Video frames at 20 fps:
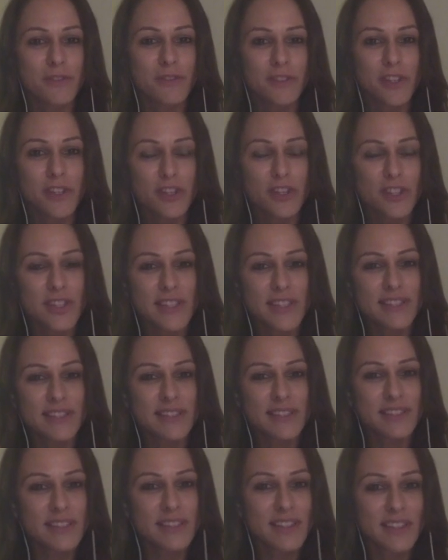There's
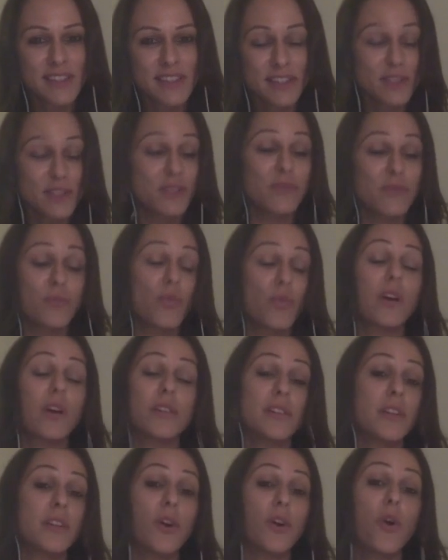this,
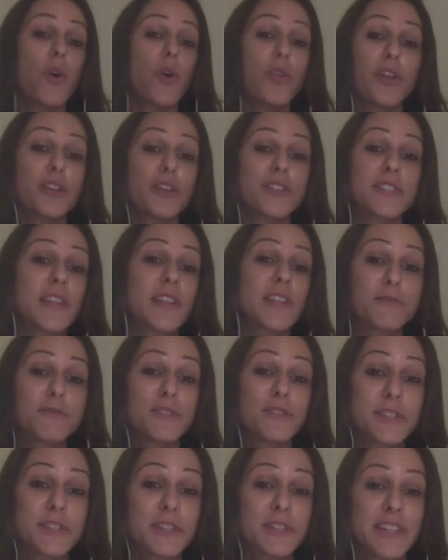all their stuff
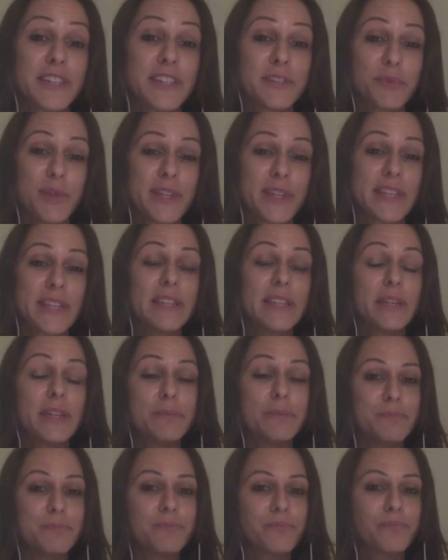is still within
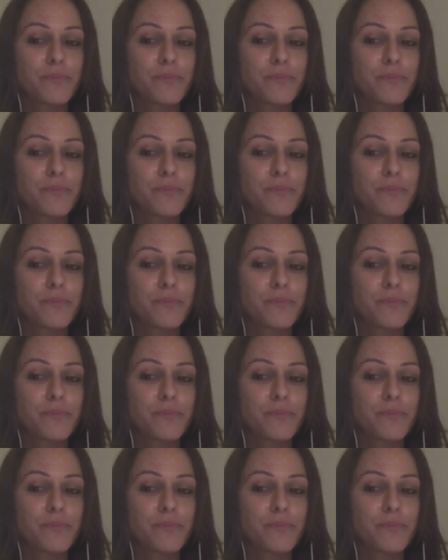them.